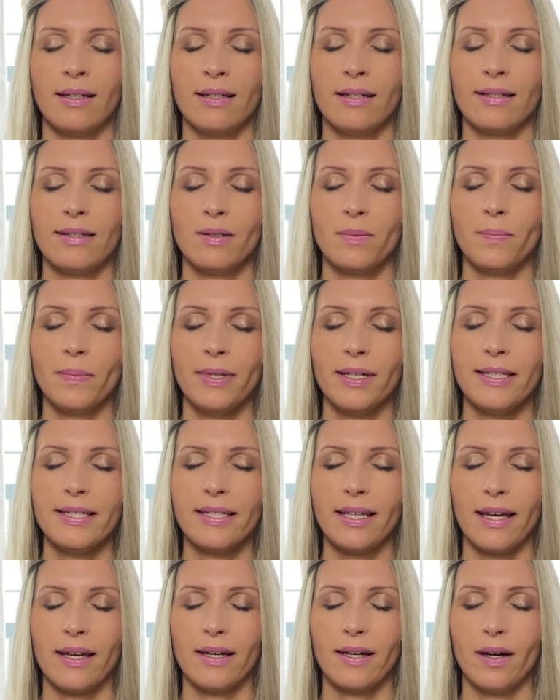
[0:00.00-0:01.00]
So please
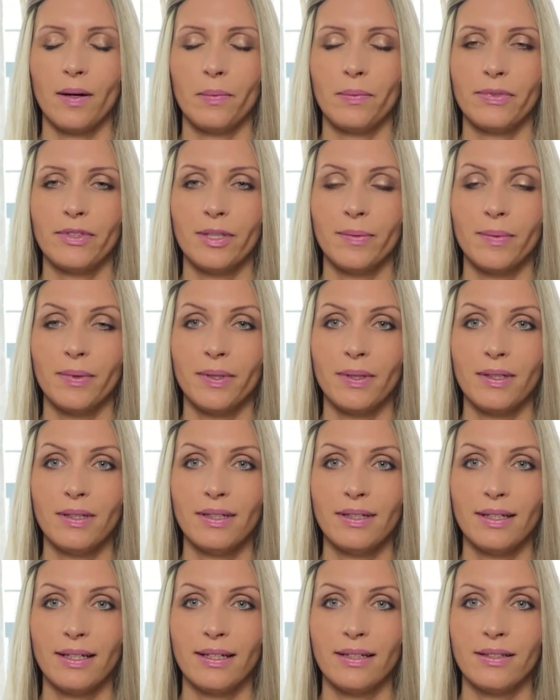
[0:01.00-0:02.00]
get comfortable
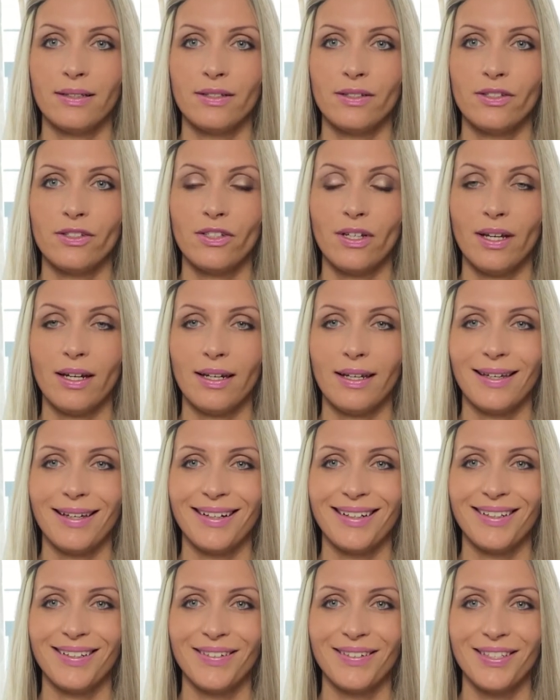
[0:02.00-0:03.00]
and gently
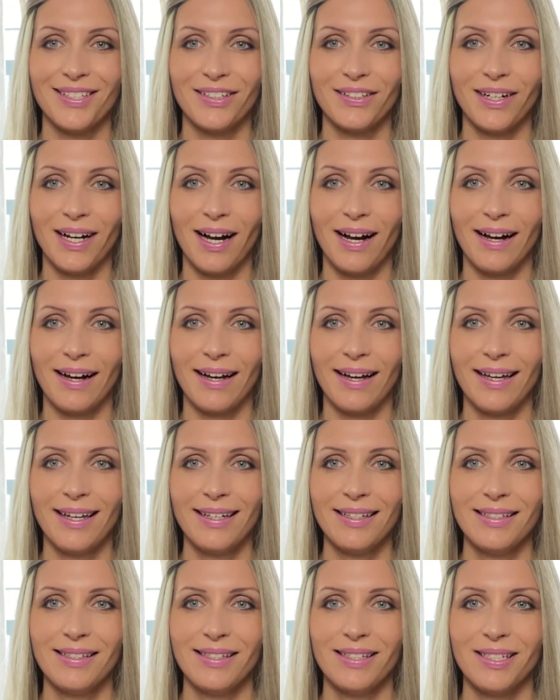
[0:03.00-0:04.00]
close your
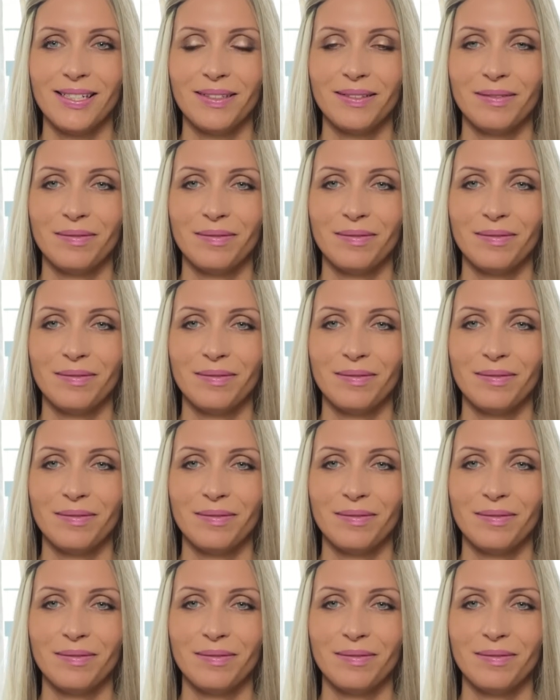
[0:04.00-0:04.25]
eyes.